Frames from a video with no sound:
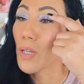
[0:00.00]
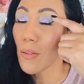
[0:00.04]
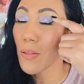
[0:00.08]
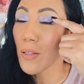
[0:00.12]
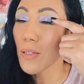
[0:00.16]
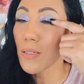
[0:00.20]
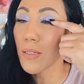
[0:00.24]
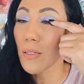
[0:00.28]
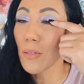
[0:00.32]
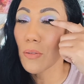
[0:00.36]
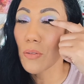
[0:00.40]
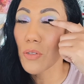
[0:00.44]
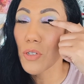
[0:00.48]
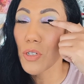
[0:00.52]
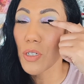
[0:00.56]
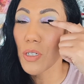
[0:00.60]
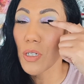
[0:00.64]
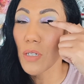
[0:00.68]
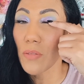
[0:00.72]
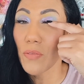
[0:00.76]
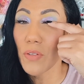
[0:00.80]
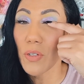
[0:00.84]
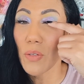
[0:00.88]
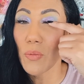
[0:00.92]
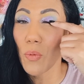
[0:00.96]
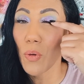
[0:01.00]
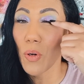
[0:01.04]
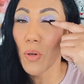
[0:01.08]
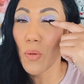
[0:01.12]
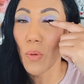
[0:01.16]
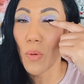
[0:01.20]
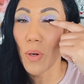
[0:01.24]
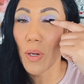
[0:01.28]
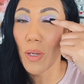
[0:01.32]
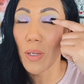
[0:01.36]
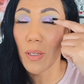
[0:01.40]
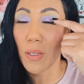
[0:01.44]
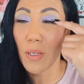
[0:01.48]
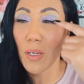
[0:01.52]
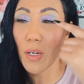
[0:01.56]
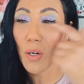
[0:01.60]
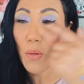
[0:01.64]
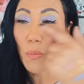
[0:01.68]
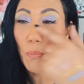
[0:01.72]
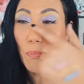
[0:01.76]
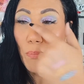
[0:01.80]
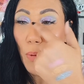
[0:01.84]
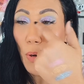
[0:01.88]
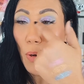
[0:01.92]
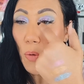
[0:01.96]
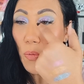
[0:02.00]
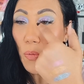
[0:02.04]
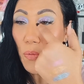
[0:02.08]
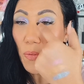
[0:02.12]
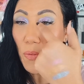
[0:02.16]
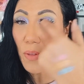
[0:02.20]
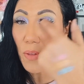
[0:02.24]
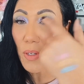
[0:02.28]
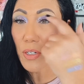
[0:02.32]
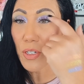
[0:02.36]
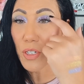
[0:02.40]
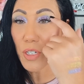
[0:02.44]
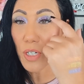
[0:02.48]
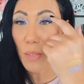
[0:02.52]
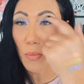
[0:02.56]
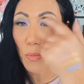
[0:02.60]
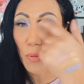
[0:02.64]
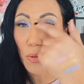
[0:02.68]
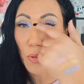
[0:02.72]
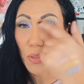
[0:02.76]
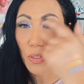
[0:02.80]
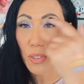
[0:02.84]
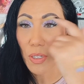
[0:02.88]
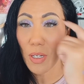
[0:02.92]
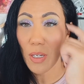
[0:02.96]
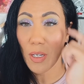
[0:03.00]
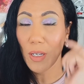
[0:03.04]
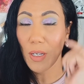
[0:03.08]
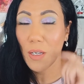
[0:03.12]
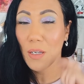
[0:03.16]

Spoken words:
This little shifty one right here, both of these shimmers